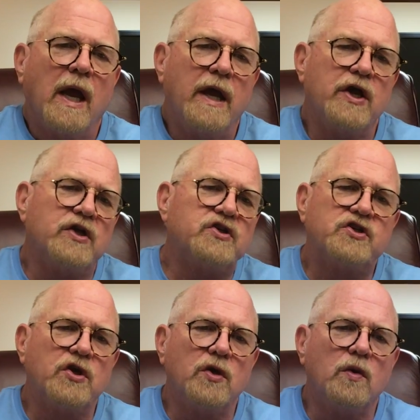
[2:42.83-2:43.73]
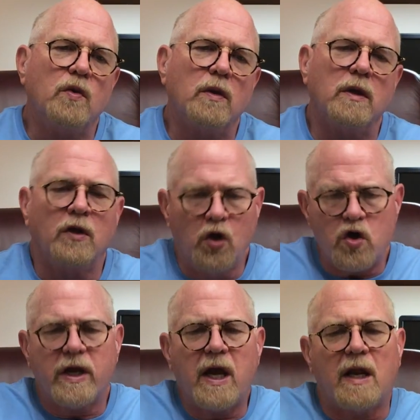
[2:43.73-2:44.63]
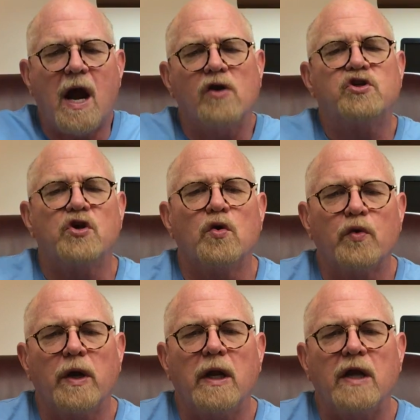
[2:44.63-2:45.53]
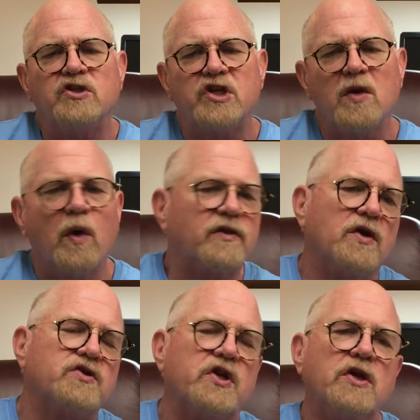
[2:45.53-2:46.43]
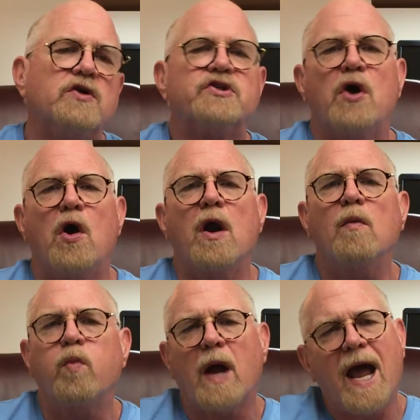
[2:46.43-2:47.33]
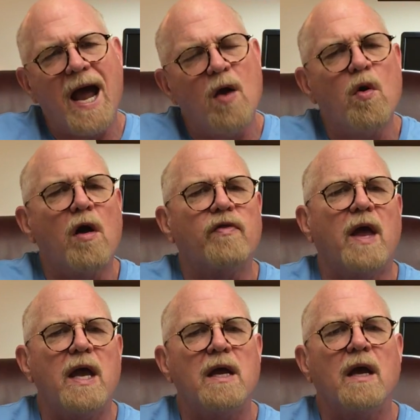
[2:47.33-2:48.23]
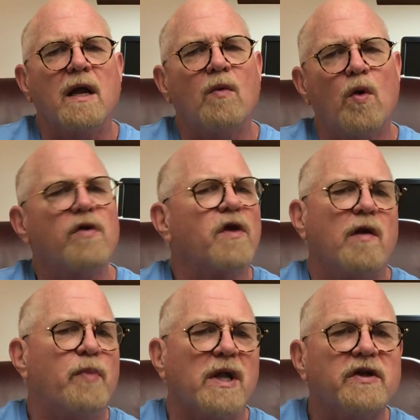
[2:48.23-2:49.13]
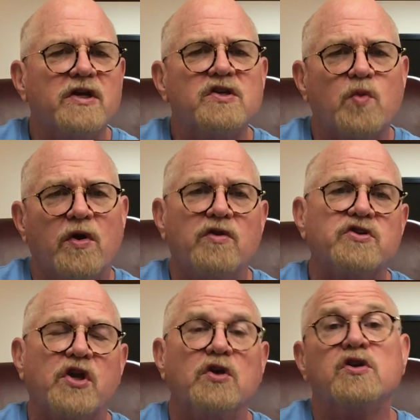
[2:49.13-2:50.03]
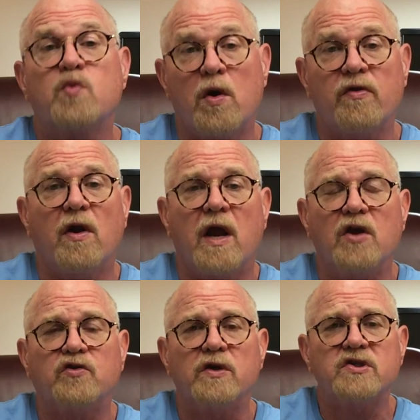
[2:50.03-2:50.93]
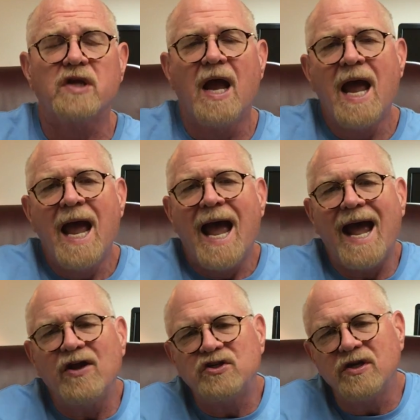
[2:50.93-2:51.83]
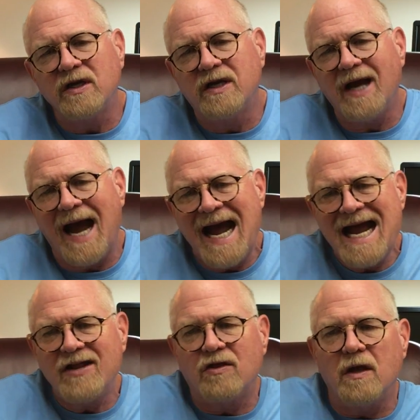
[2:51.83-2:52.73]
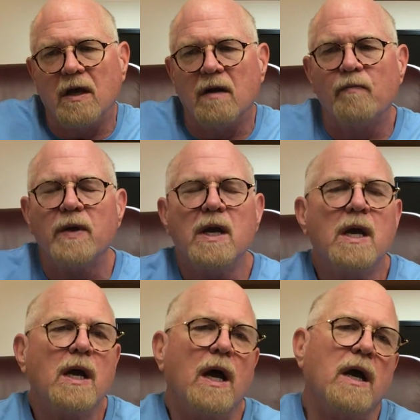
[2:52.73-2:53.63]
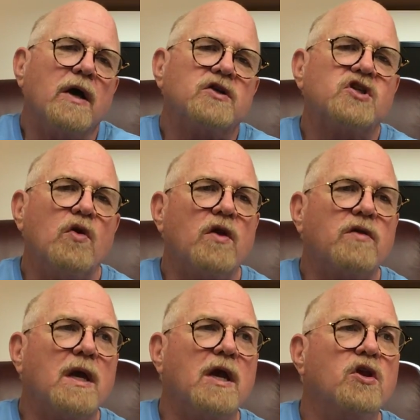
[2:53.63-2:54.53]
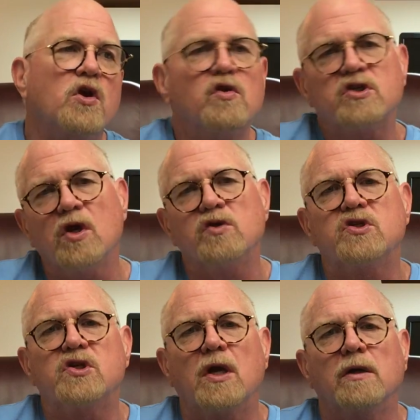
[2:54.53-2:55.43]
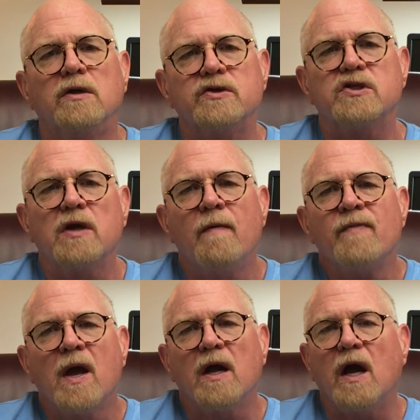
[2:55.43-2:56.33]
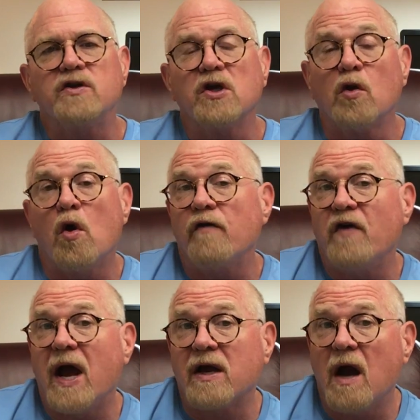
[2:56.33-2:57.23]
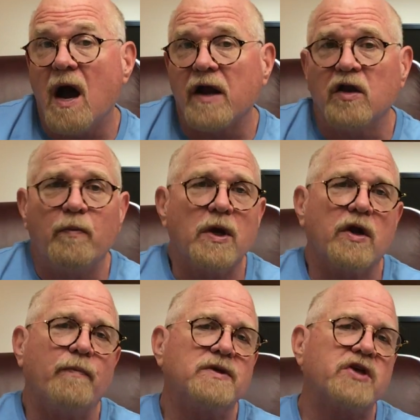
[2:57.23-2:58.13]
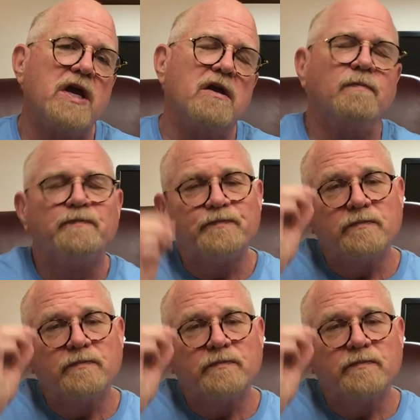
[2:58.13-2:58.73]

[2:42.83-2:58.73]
is to look at our children and see what their skills are. How are they? What are their abilities? What are their skills? What are their interests? And to guide them so that they can use those skills to glorify God and to build up His kingdom.